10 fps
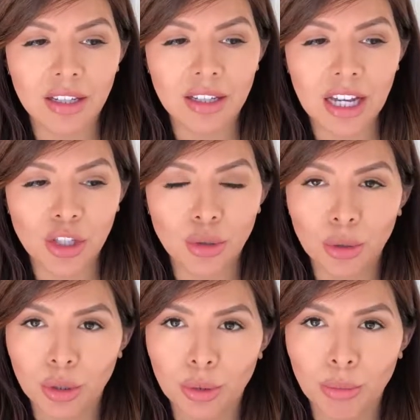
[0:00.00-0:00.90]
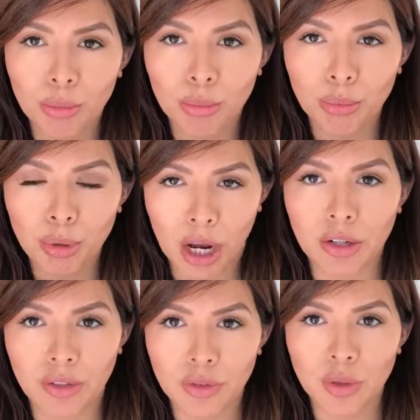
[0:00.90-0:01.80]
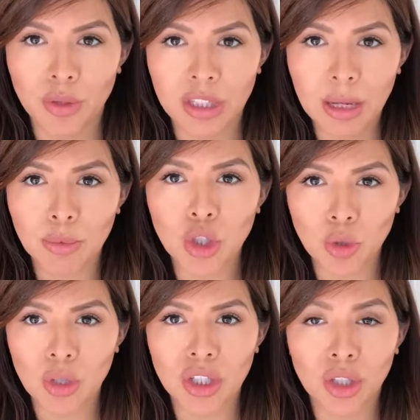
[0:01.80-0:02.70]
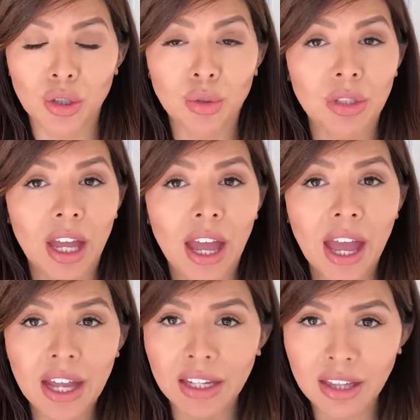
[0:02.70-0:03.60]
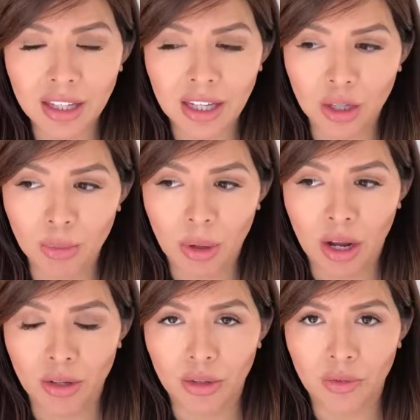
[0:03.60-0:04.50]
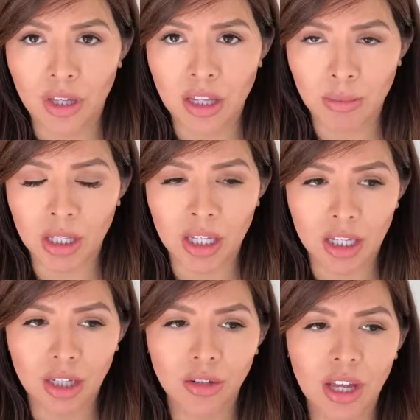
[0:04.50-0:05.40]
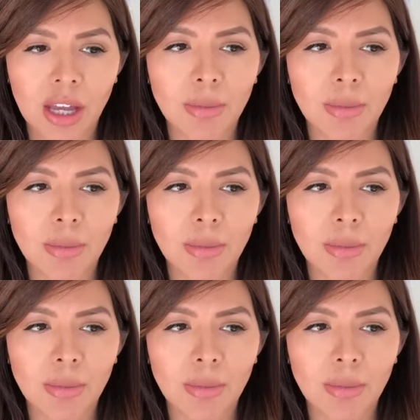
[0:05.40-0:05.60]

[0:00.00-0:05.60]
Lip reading: that you're proud of. So step two is include anything that you're proud of in the beginning, okay?